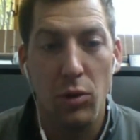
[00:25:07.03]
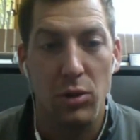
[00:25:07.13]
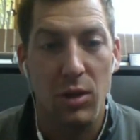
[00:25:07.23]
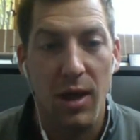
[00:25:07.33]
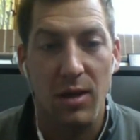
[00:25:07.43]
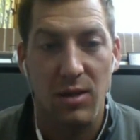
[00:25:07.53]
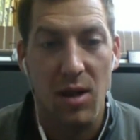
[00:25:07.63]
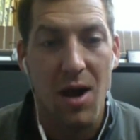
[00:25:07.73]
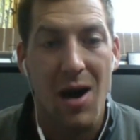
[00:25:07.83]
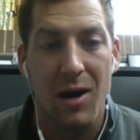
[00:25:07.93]
which again is
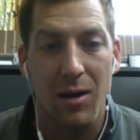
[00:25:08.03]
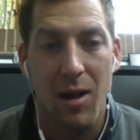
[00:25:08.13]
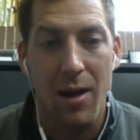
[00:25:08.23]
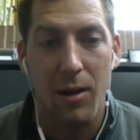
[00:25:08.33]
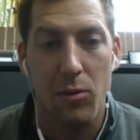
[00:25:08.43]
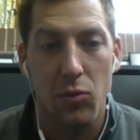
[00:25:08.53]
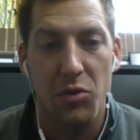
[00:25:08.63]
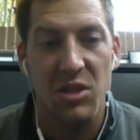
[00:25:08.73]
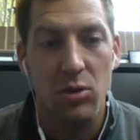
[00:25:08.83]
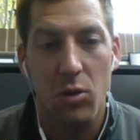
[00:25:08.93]
an online
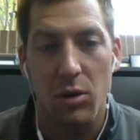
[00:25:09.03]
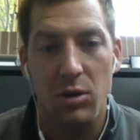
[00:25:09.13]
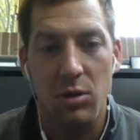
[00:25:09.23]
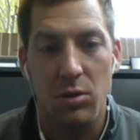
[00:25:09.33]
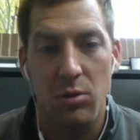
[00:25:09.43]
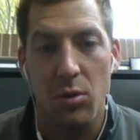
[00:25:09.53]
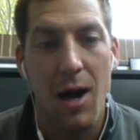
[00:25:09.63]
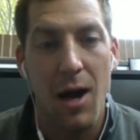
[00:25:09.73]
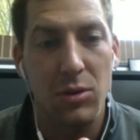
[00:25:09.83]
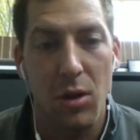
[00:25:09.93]
resource to
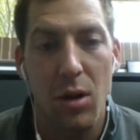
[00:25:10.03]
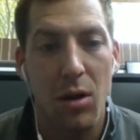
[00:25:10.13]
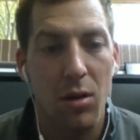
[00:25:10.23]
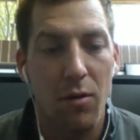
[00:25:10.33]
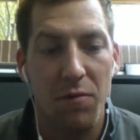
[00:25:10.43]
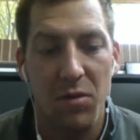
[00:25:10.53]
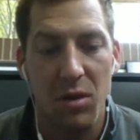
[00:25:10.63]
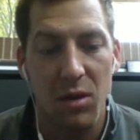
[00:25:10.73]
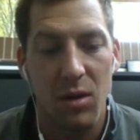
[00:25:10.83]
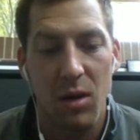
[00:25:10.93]
house all of
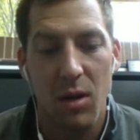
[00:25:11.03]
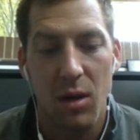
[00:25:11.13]
the